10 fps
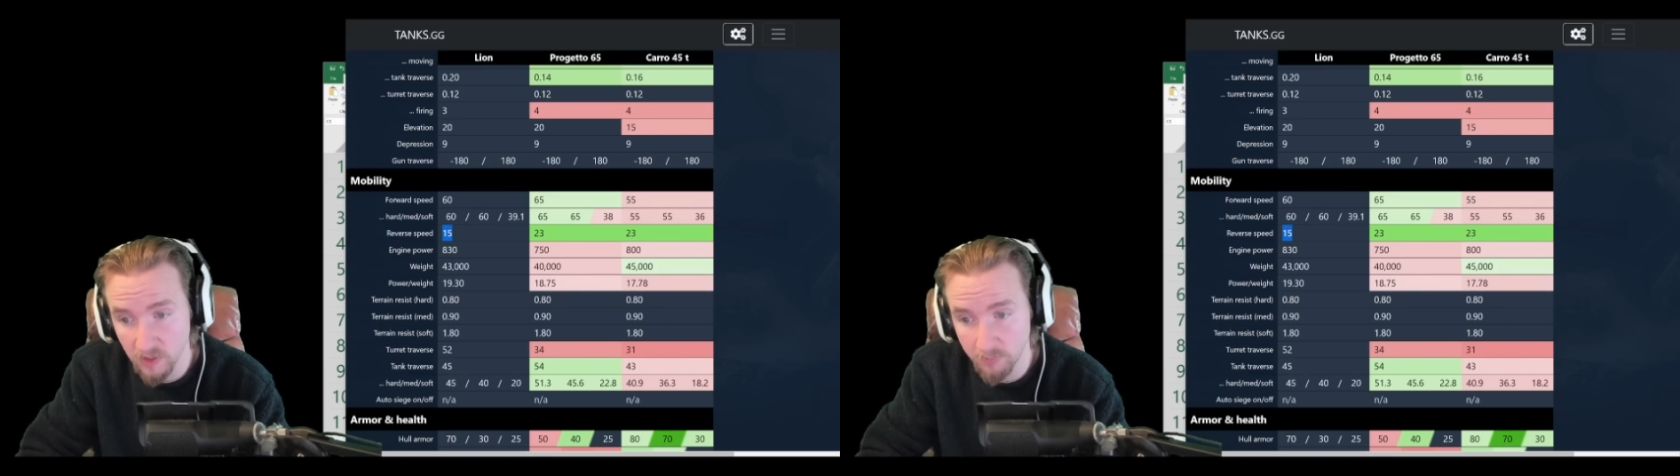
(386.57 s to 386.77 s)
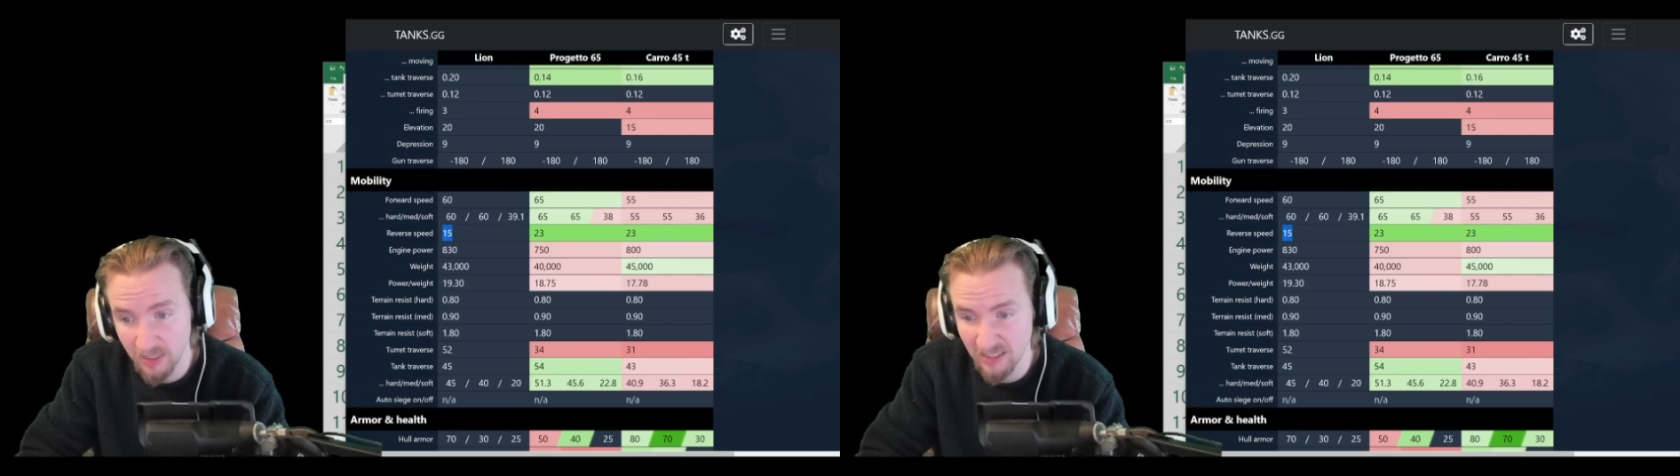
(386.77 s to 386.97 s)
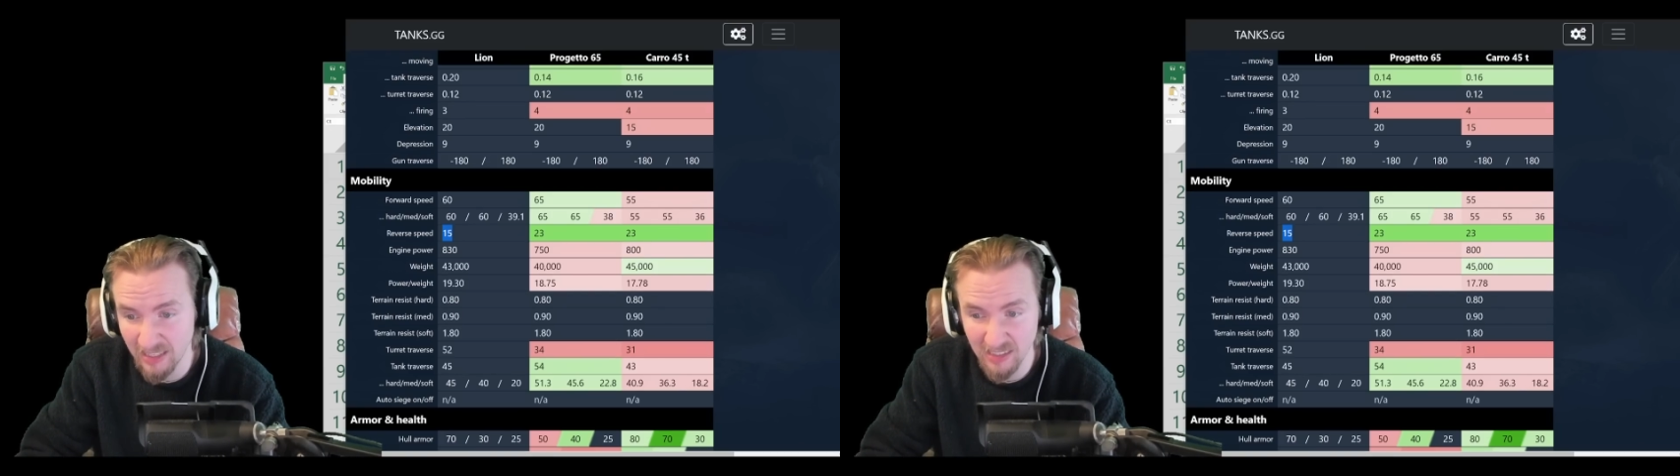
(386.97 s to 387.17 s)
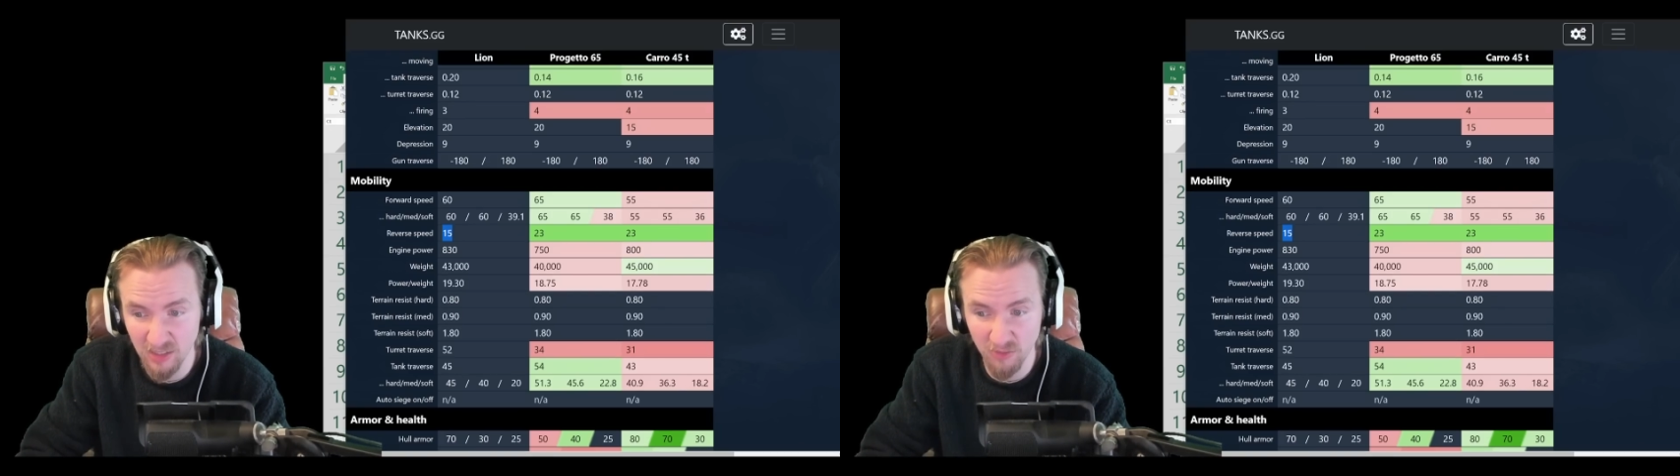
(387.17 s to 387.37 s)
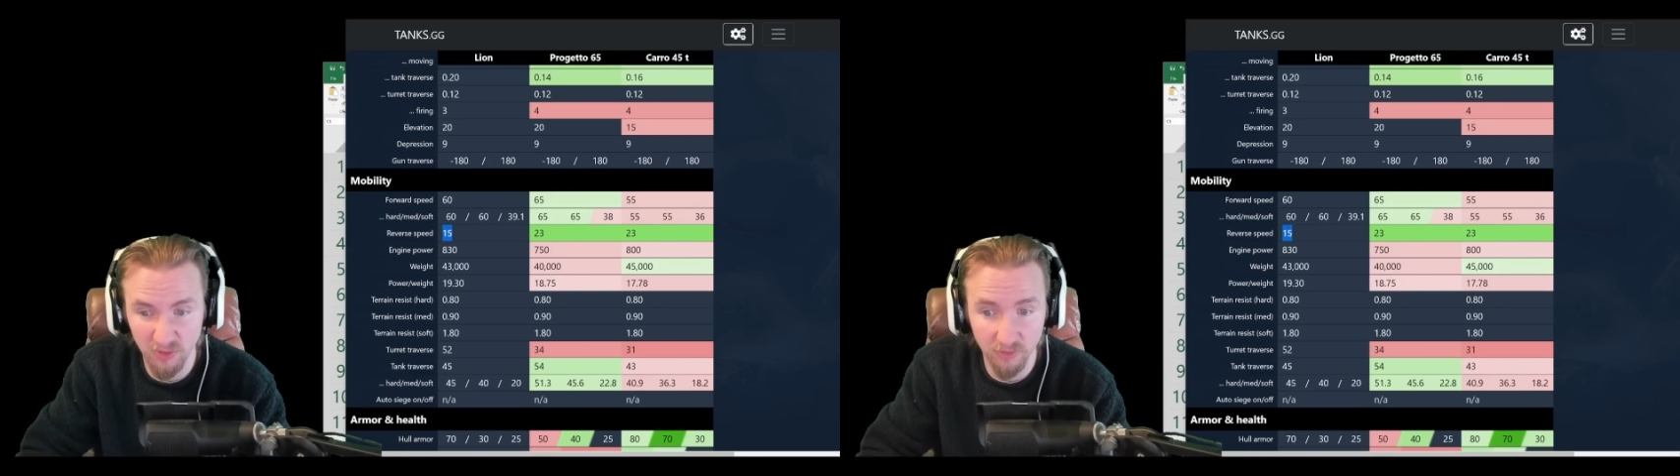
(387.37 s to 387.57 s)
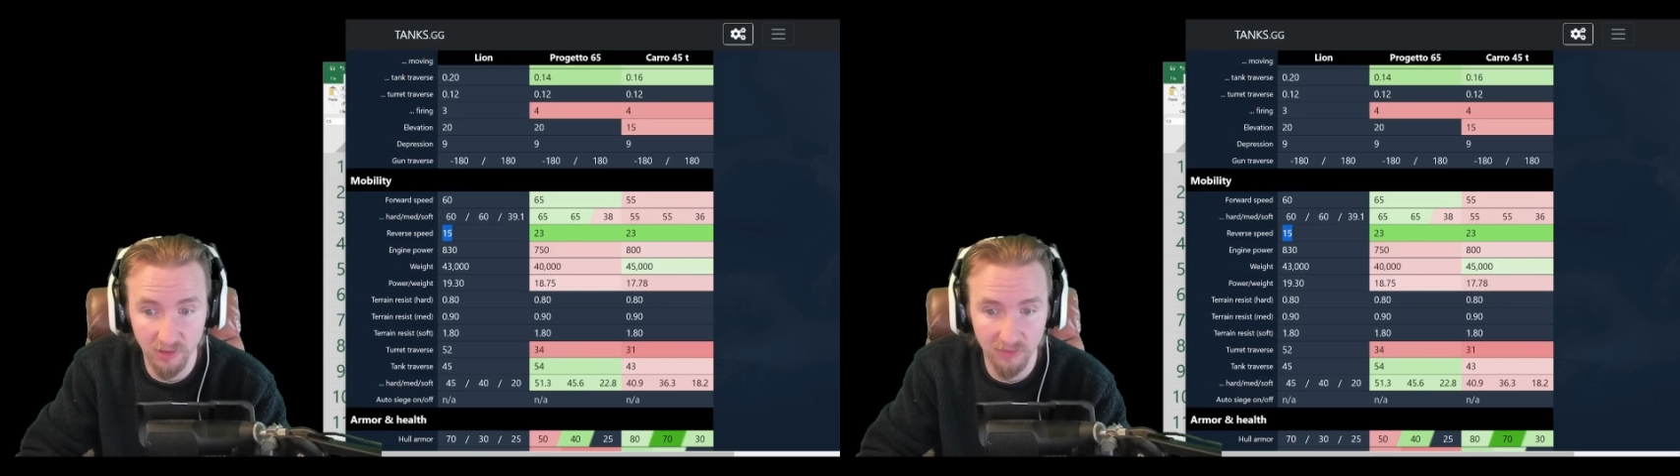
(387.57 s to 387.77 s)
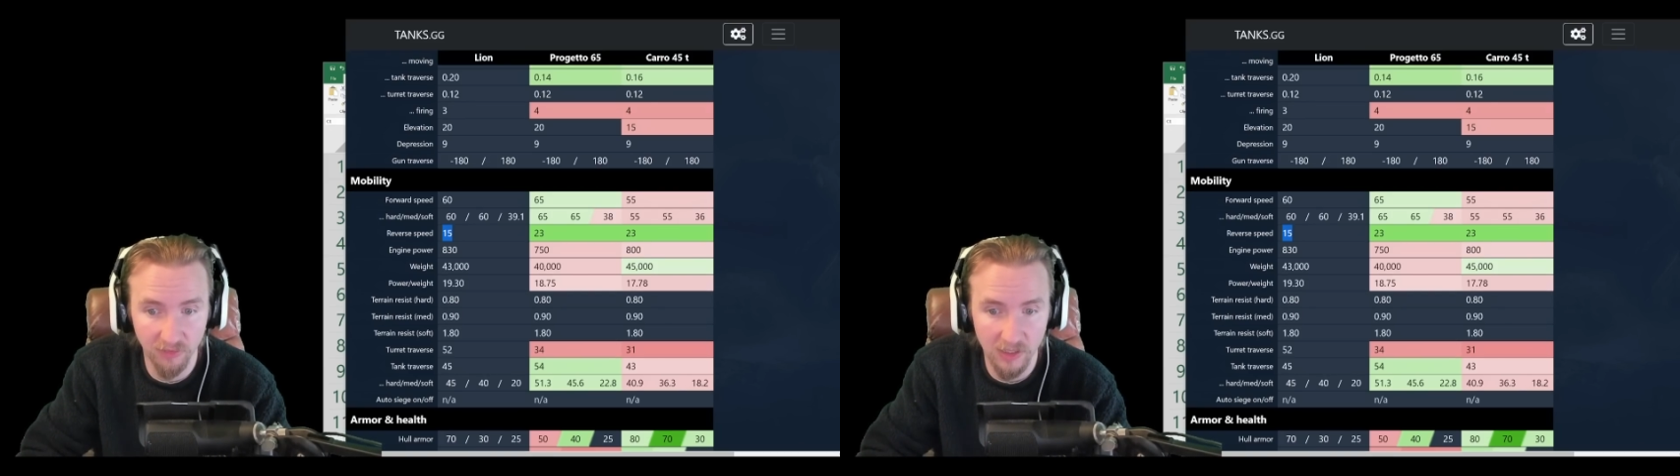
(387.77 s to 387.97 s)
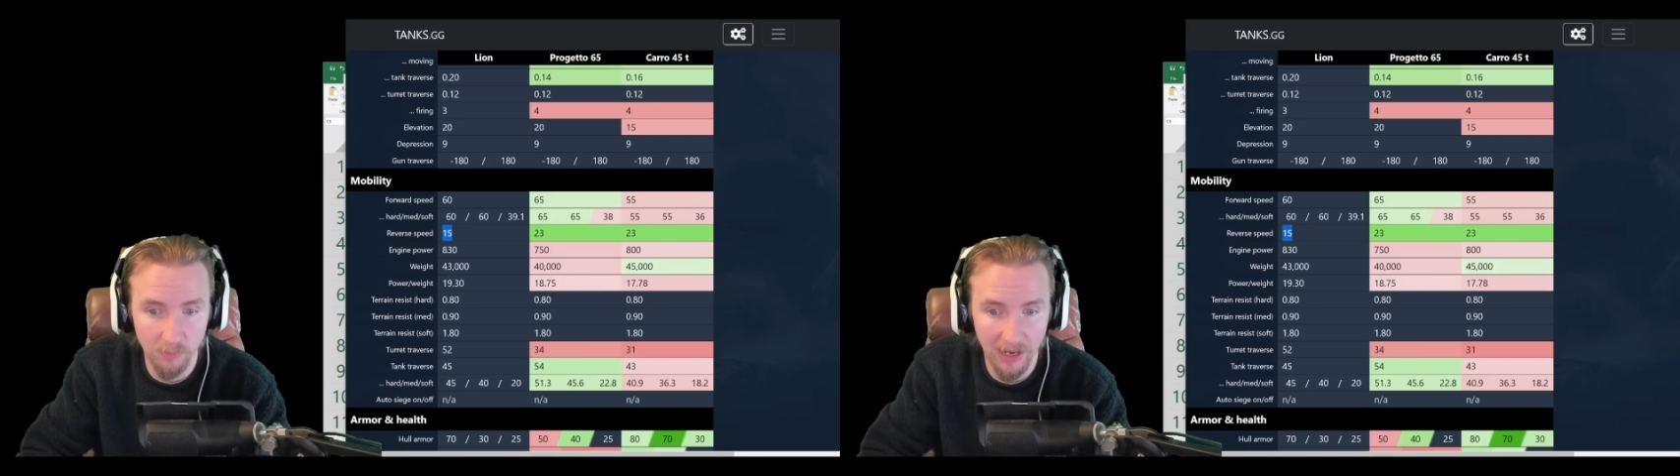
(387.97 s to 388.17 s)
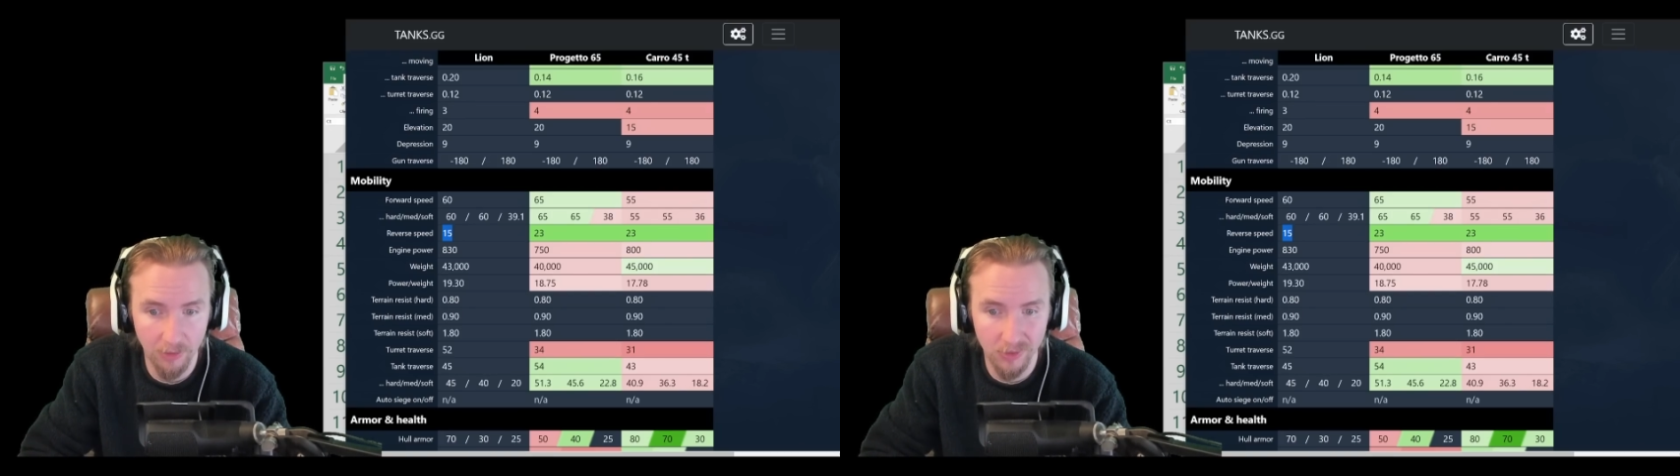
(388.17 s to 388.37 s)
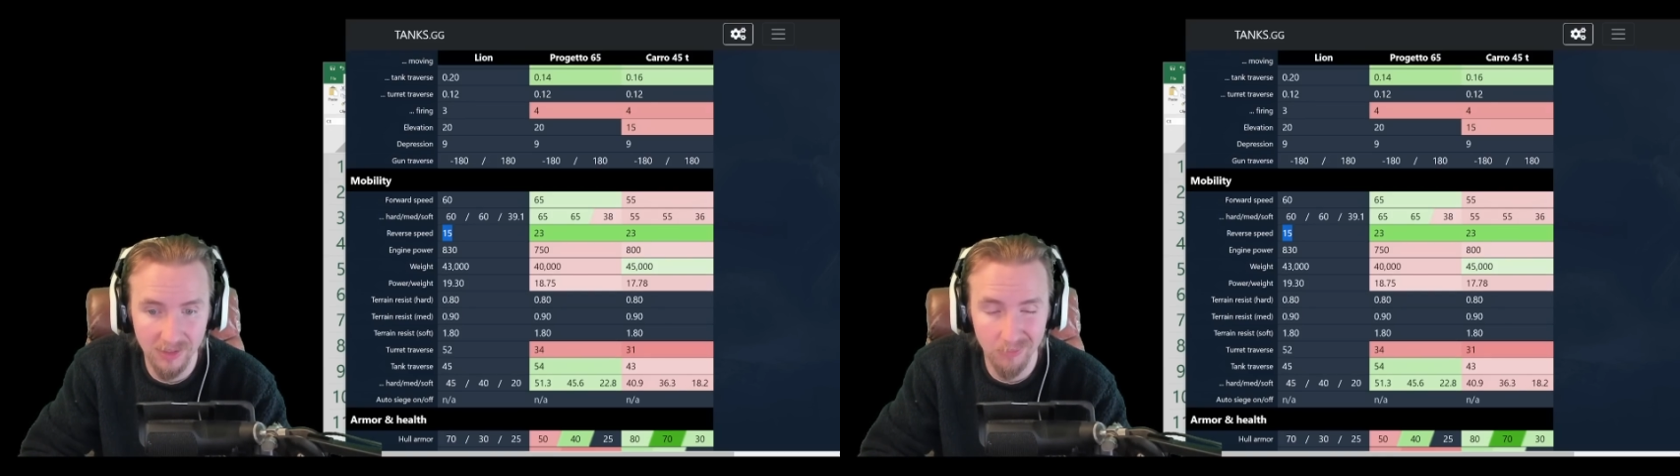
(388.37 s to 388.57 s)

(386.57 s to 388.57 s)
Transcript: speed and they still feel very fast backwards,